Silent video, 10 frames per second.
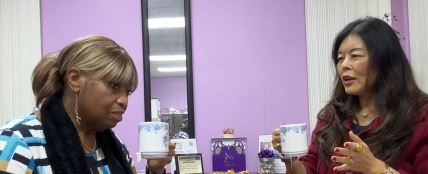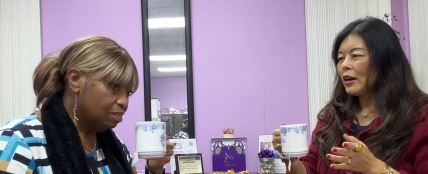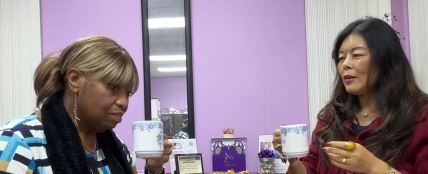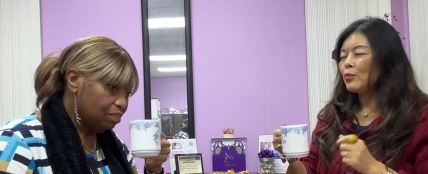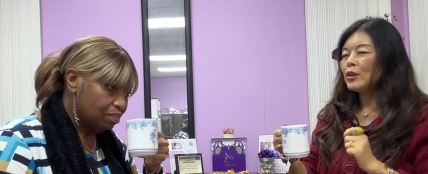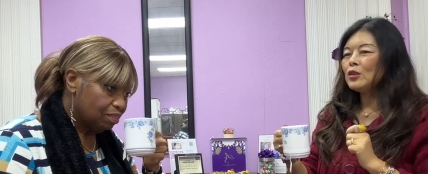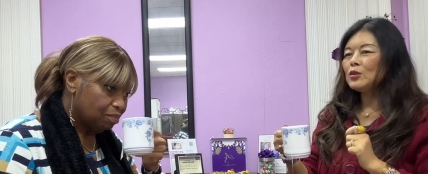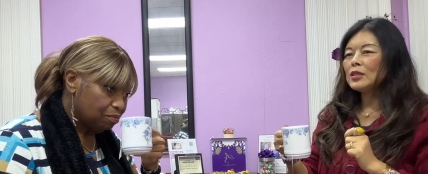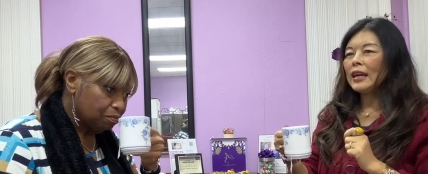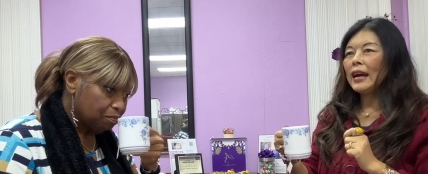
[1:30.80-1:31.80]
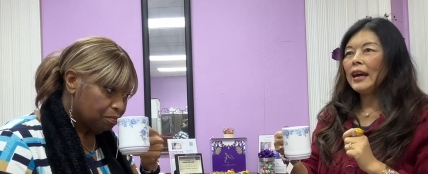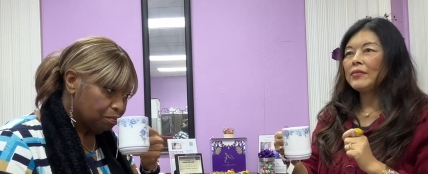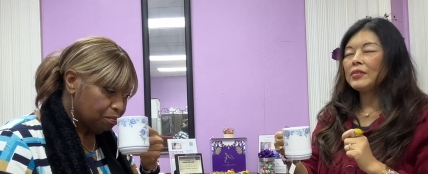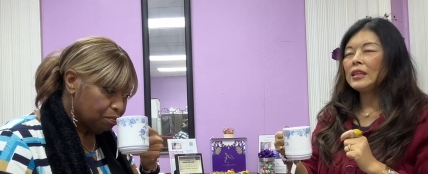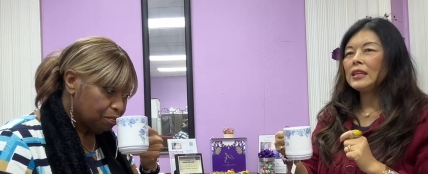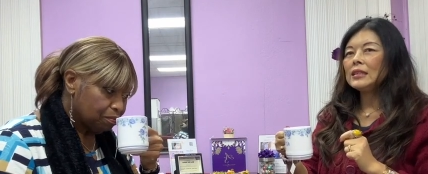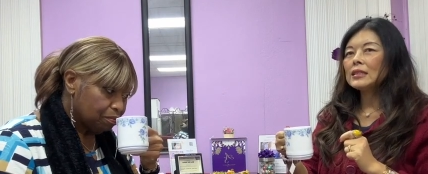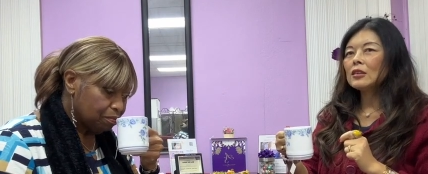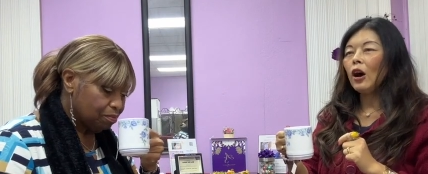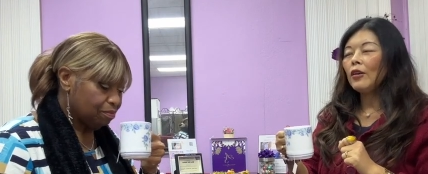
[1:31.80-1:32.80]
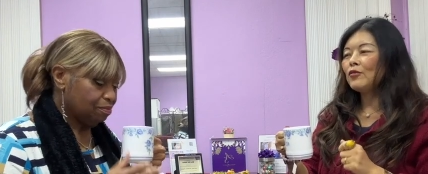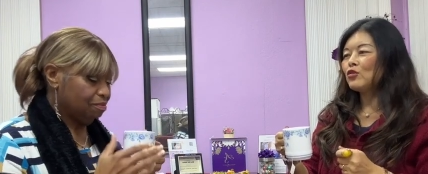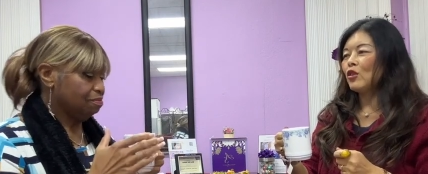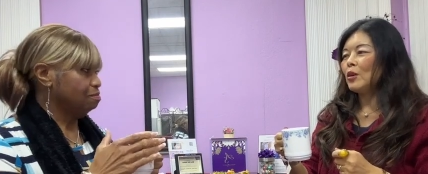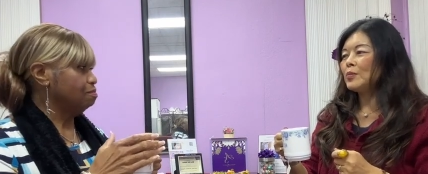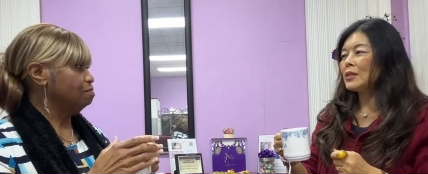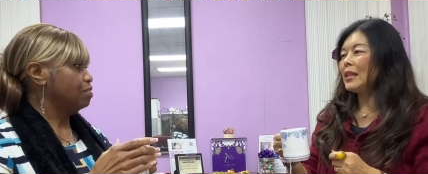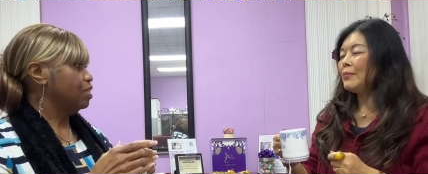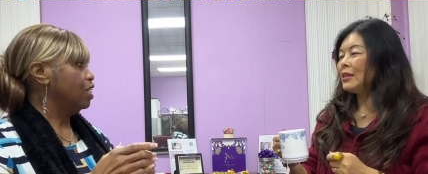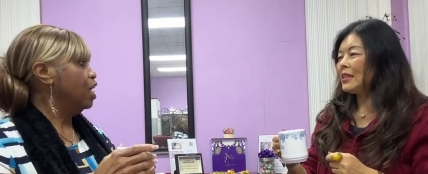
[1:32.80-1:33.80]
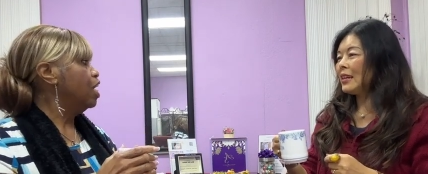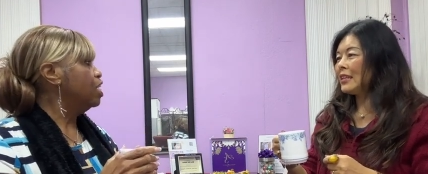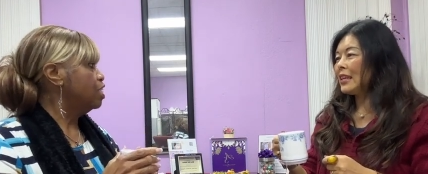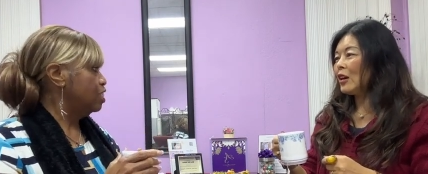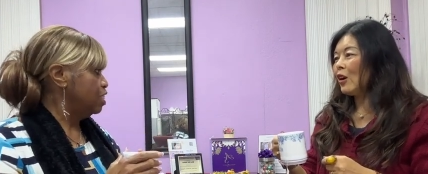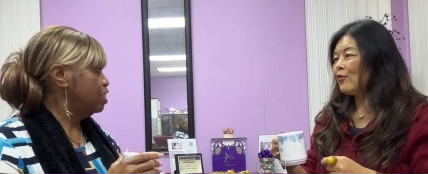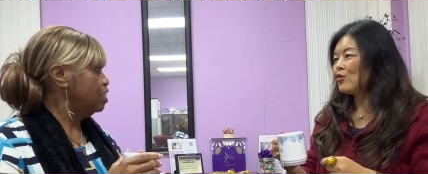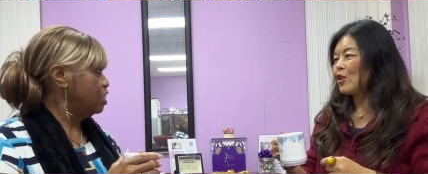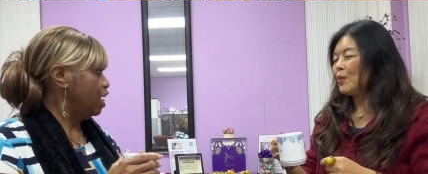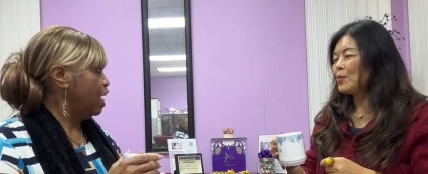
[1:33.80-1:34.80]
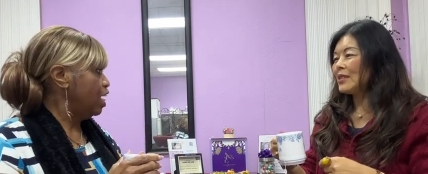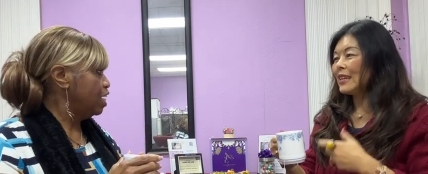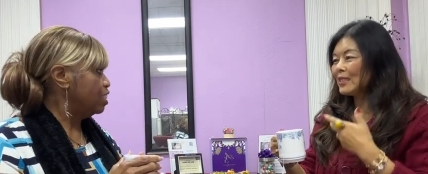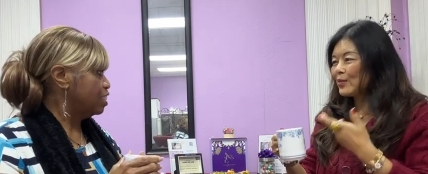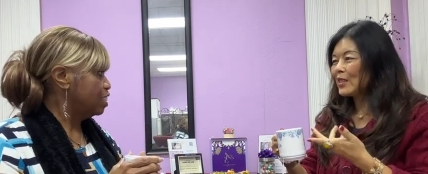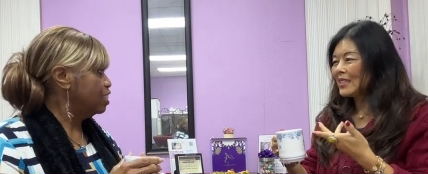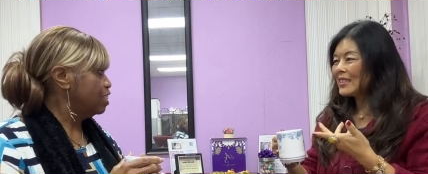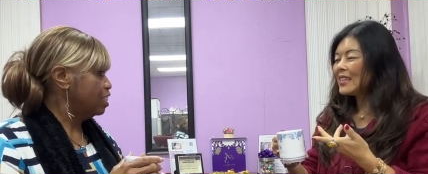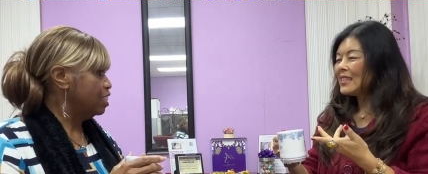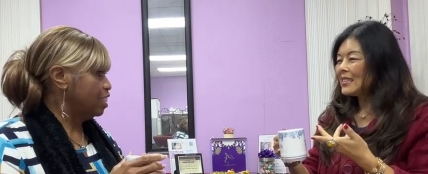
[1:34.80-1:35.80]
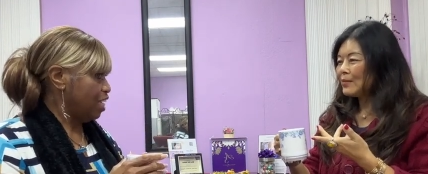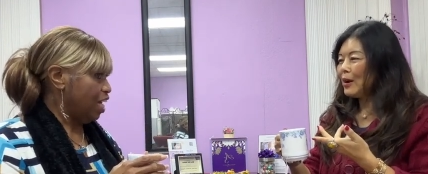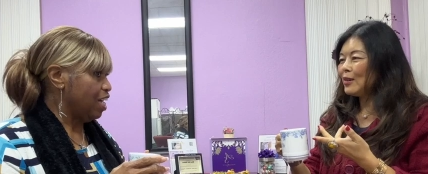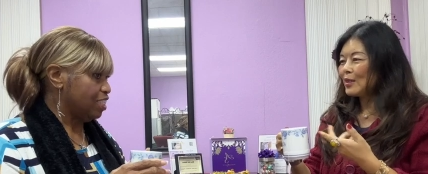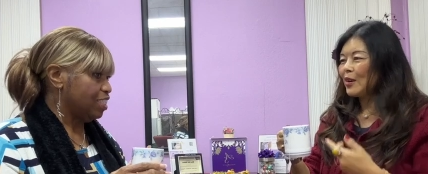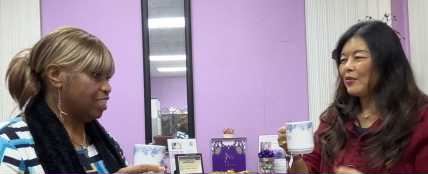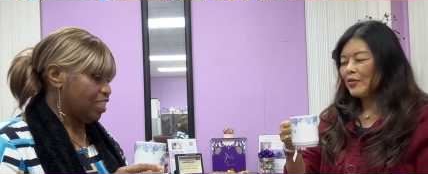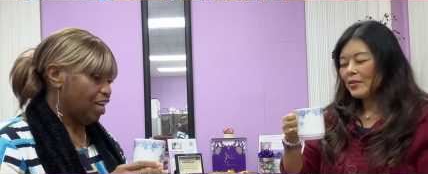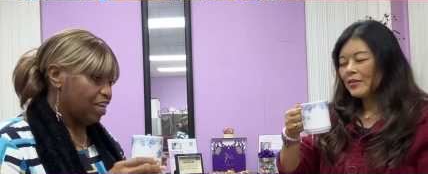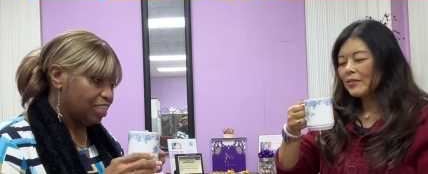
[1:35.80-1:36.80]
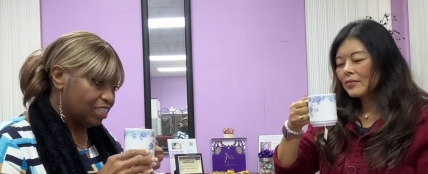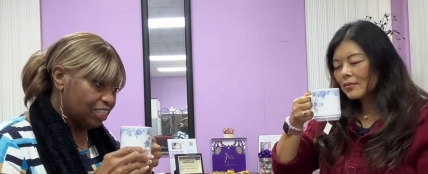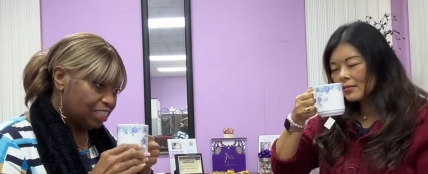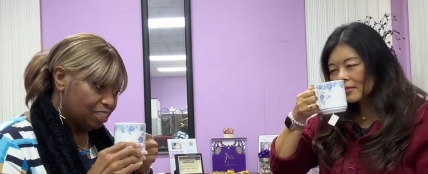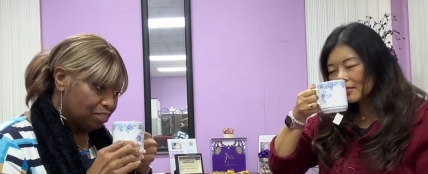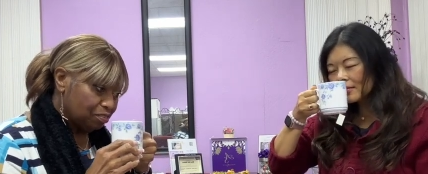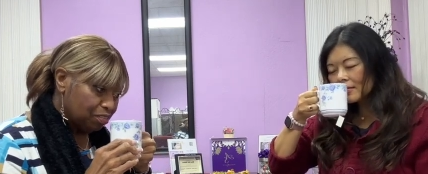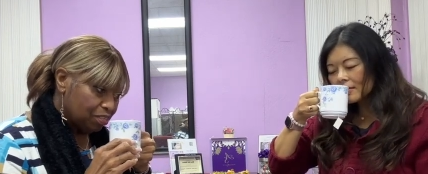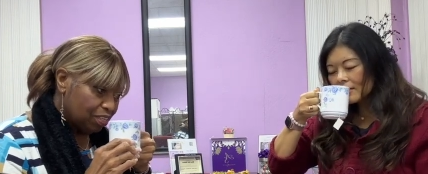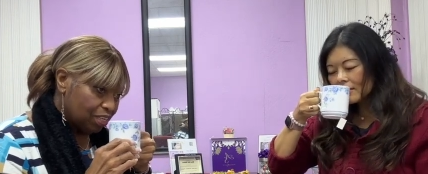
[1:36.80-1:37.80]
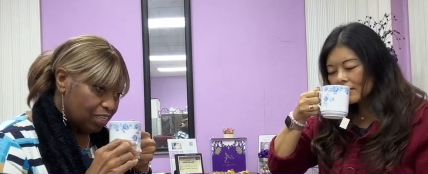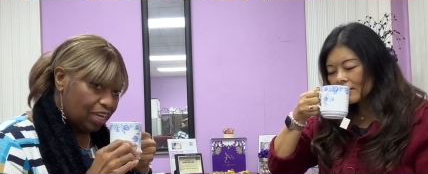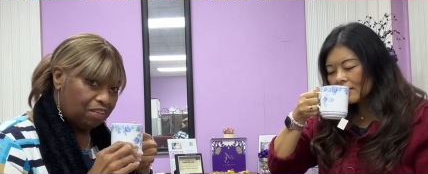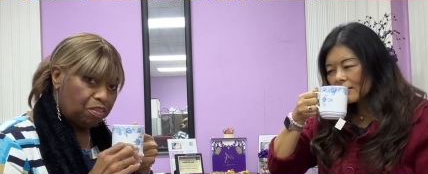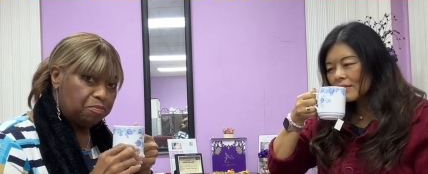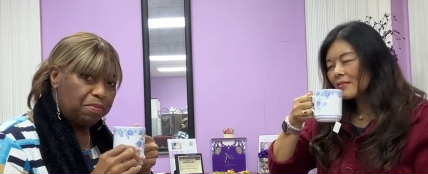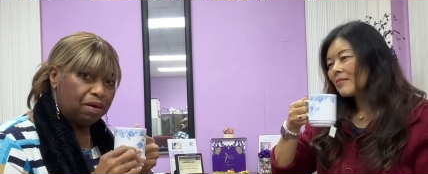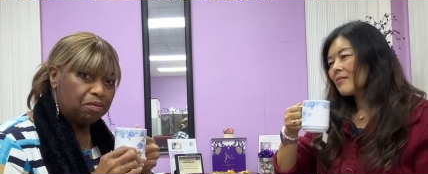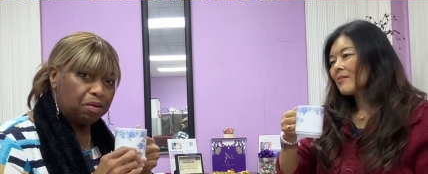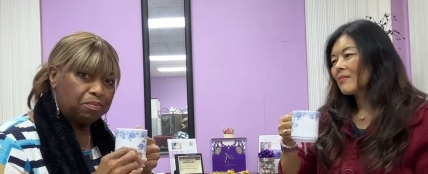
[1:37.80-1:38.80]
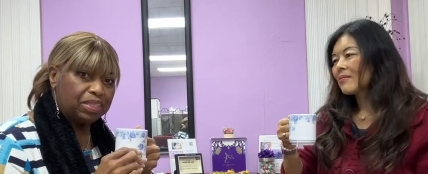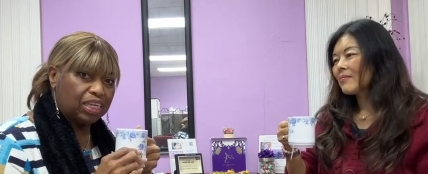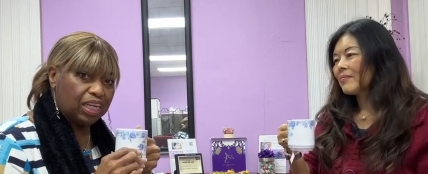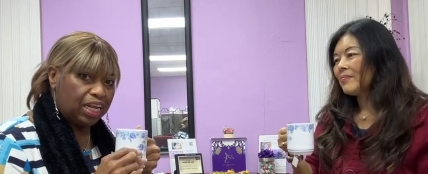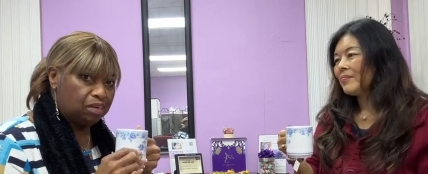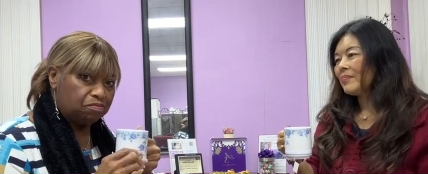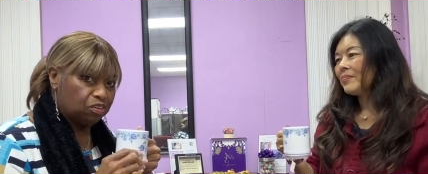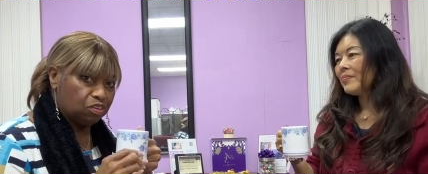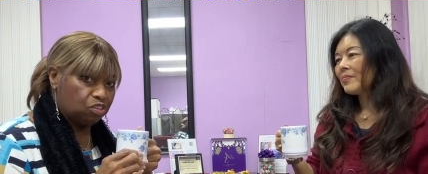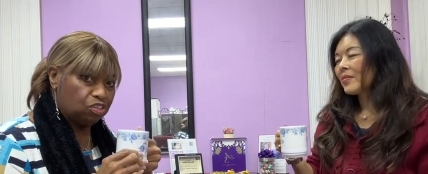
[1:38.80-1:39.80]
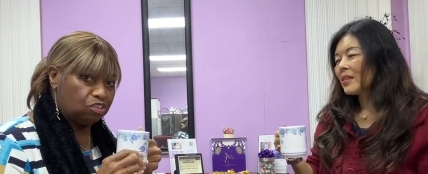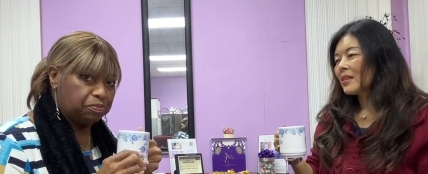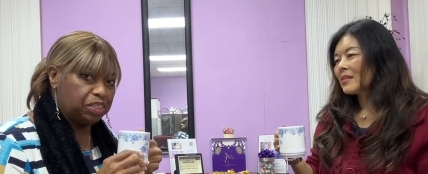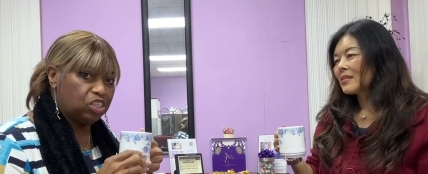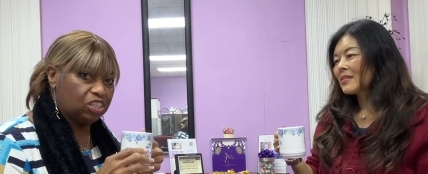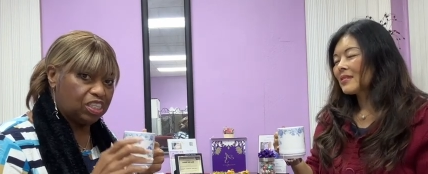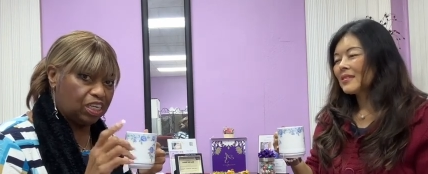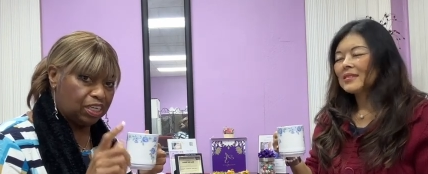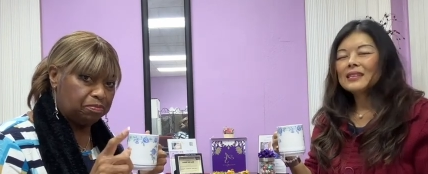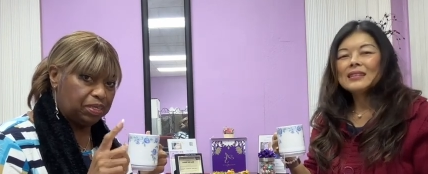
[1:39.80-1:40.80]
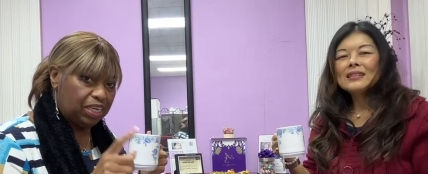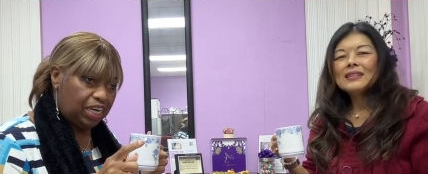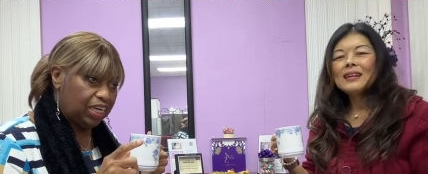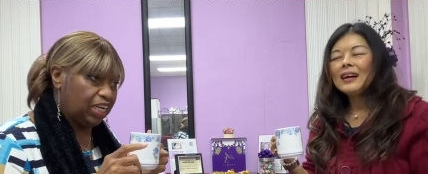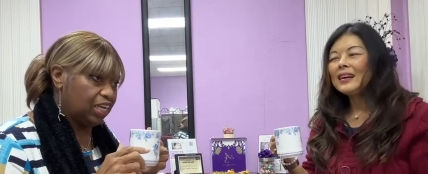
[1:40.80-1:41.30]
Speaker 1: up, we used to have these cough mm. drops, lemon and honey cough drops, yes. and that's what
Speaker 2: it smells yes, of. it does. Not the uh, versions, but just the lemon honey.